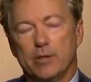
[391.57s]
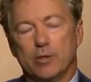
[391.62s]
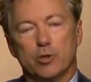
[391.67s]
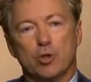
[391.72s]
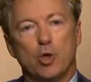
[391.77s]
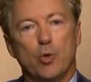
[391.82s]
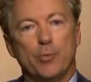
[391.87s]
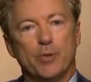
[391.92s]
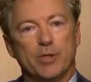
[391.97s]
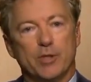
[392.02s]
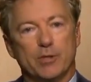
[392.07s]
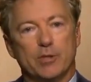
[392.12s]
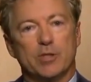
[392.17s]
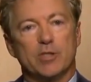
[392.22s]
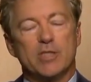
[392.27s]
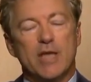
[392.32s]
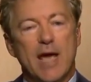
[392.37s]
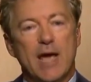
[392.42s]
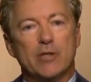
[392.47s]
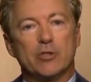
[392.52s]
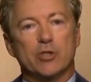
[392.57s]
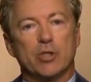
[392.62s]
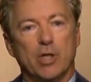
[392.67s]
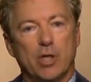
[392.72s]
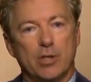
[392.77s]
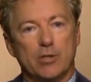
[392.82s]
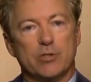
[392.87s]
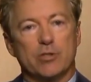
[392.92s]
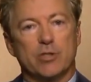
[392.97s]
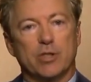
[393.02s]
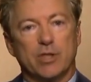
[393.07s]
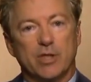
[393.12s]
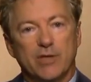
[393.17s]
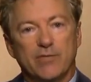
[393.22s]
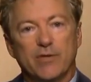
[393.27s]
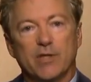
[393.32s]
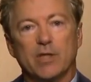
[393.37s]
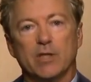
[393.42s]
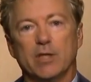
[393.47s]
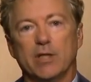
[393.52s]
that told me that the tax cut
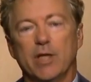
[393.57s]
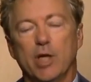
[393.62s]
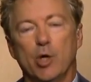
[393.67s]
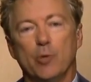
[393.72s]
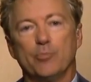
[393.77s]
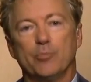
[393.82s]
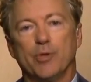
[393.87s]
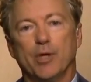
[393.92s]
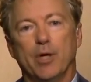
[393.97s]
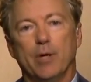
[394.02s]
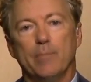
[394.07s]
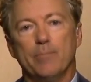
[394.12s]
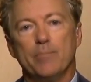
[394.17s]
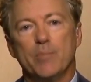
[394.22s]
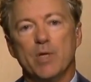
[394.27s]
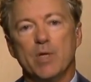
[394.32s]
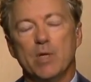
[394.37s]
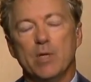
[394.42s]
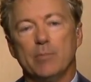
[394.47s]
significantly helped them,